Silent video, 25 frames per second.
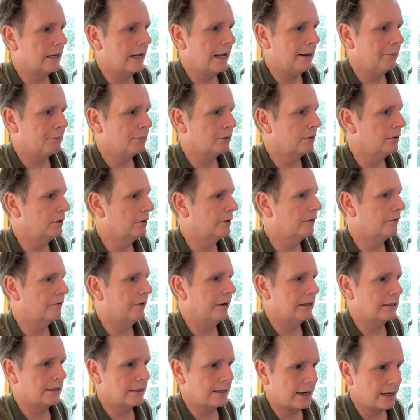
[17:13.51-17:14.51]
absolutely
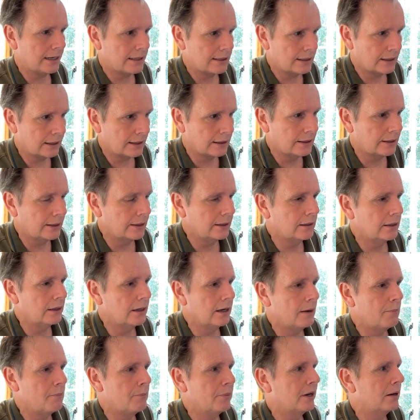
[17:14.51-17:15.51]
fantastic near
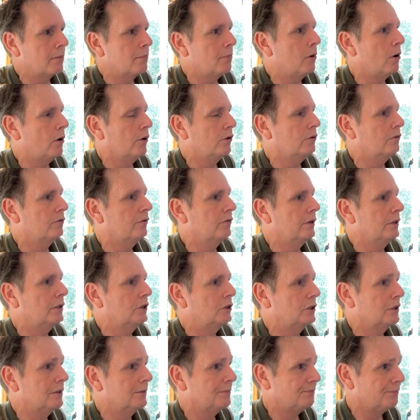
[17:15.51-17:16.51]
a big pond
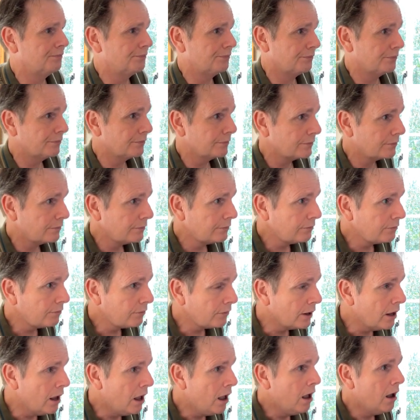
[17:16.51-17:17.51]
feature.
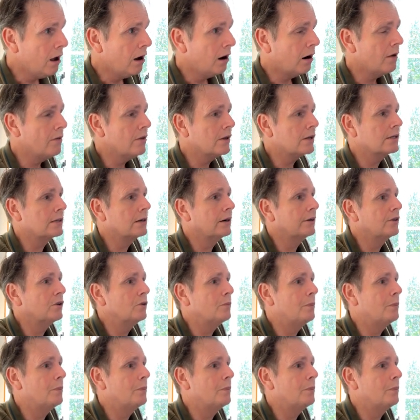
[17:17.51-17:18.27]
On this side of the